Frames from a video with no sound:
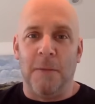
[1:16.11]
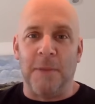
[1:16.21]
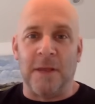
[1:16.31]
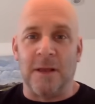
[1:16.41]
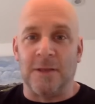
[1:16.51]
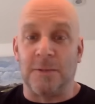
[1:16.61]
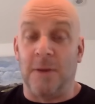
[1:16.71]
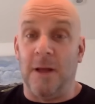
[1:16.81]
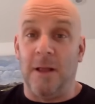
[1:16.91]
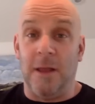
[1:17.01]
Because
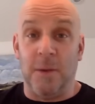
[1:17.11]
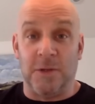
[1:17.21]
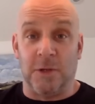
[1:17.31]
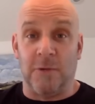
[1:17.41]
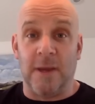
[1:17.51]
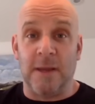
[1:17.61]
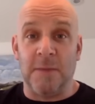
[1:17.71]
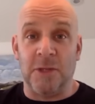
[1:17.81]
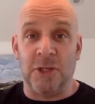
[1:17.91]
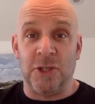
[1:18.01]
while it was a great
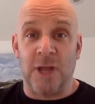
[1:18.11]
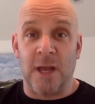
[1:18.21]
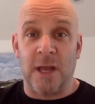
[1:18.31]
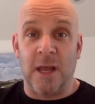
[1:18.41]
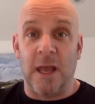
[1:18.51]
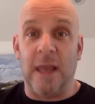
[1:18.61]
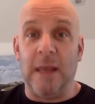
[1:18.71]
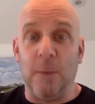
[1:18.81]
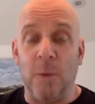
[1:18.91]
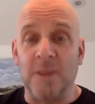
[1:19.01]
commission check,
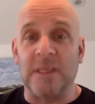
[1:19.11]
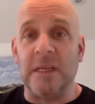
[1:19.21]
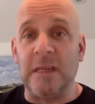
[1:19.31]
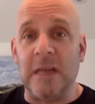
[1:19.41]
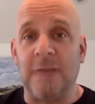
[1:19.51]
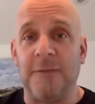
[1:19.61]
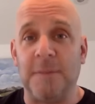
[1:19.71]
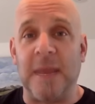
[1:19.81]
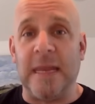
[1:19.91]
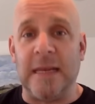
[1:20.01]
it wasn't enough
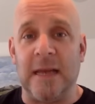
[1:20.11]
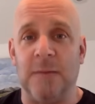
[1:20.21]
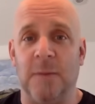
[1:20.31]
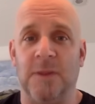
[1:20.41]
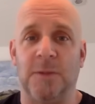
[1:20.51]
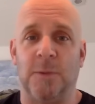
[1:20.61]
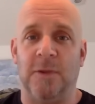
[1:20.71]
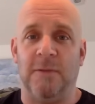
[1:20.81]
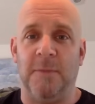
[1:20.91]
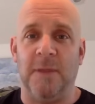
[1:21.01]
to pay nine months
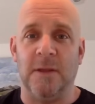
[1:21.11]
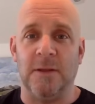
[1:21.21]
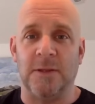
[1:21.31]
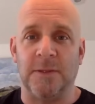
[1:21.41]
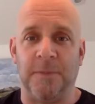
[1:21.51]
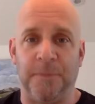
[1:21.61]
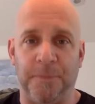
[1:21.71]
worth of bills.